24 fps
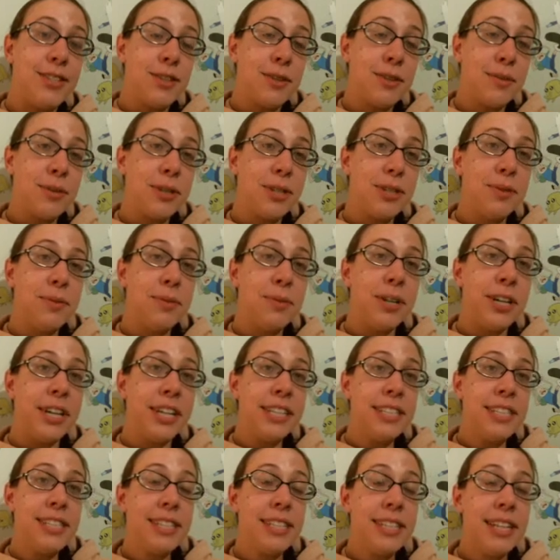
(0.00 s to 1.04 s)
on what you
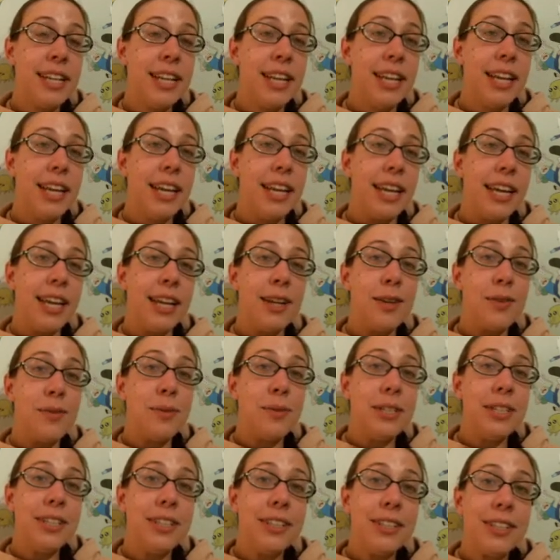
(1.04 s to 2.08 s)
want. And
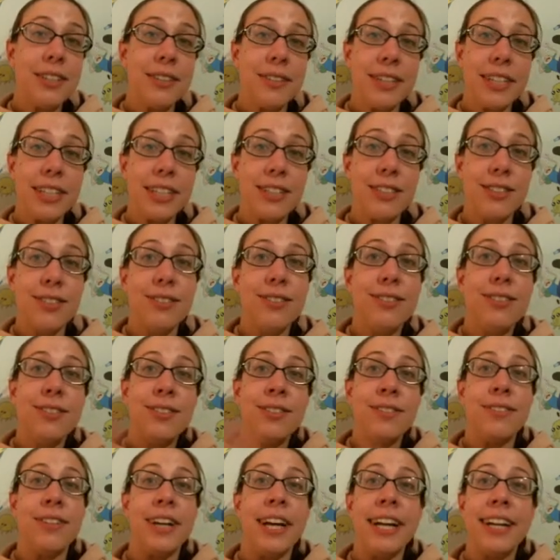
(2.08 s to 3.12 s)
we are going to
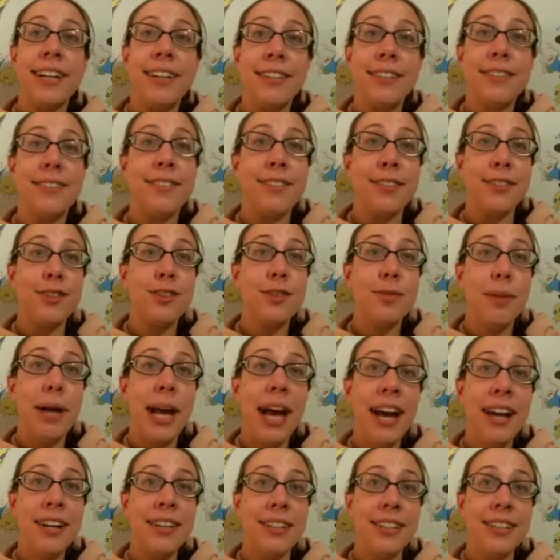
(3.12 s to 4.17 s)
define our first
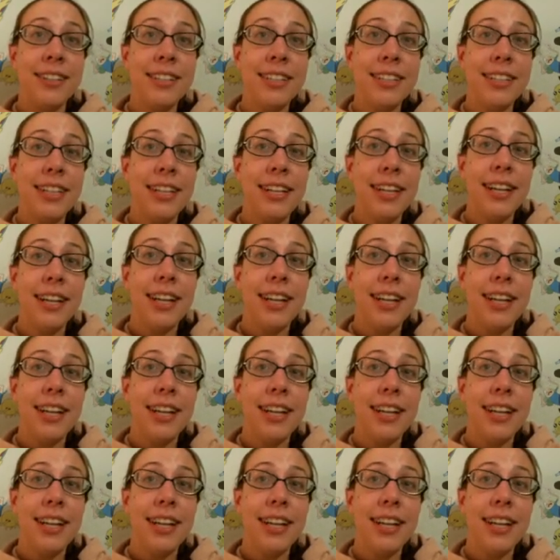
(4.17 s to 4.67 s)
pattern.